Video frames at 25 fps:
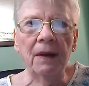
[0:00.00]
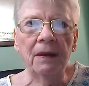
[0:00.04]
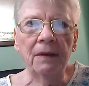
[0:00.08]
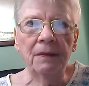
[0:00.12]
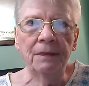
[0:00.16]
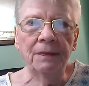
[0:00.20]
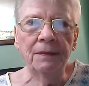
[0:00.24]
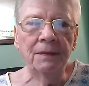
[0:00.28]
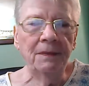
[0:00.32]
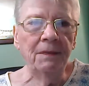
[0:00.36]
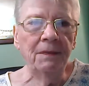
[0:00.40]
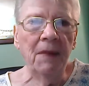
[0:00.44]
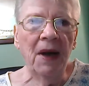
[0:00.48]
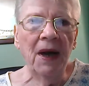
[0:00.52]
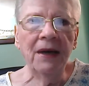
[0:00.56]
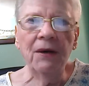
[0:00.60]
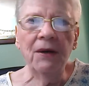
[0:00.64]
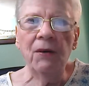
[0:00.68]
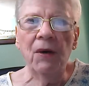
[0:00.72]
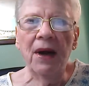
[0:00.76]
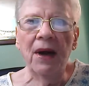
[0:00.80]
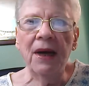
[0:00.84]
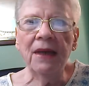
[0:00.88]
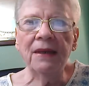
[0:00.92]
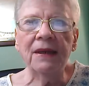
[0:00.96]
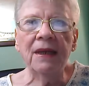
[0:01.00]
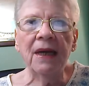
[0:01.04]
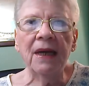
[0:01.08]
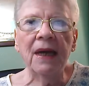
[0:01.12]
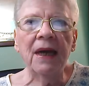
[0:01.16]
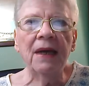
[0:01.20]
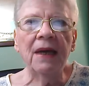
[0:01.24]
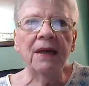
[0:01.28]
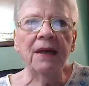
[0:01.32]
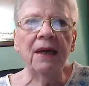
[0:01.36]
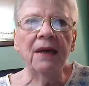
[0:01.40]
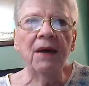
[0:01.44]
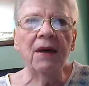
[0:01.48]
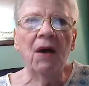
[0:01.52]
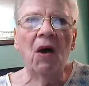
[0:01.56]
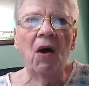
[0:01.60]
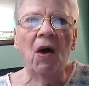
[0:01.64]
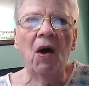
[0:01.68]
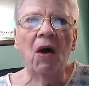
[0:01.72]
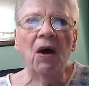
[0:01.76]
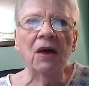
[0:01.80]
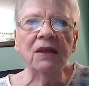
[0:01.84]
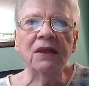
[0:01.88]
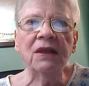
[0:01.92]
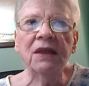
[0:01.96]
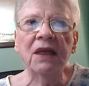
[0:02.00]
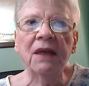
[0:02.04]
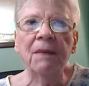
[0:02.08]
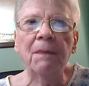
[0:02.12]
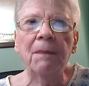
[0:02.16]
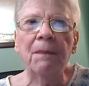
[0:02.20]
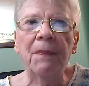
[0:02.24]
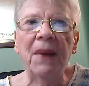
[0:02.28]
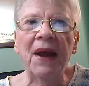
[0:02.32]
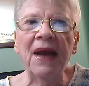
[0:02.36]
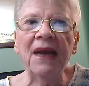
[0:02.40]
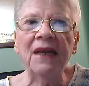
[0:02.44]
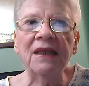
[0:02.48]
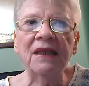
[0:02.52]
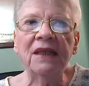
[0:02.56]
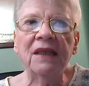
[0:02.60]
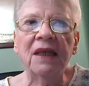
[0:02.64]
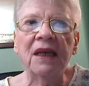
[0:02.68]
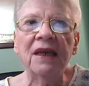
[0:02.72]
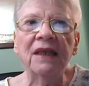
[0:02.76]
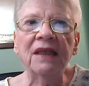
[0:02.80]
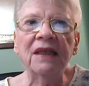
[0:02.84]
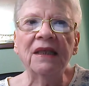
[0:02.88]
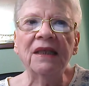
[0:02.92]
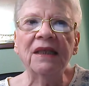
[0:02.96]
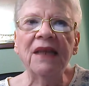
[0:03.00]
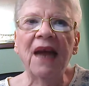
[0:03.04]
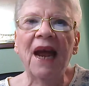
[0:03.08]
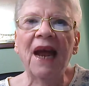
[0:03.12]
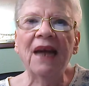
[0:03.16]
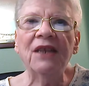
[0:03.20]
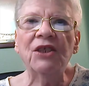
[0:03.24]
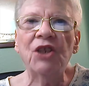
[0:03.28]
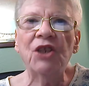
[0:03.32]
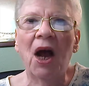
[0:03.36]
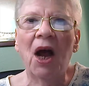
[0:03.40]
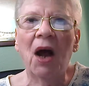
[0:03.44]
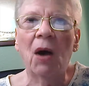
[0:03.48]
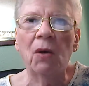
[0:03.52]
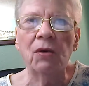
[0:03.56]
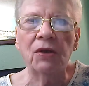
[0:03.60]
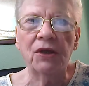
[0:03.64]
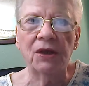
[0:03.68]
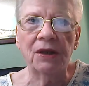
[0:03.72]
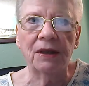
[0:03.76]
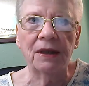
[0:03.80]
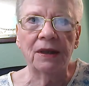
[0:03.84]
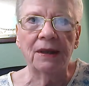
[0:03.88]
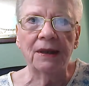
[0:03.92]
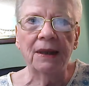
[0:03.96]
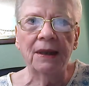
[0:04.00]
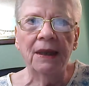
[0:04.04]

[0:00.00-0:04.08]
migrants in an Austin-based stash house,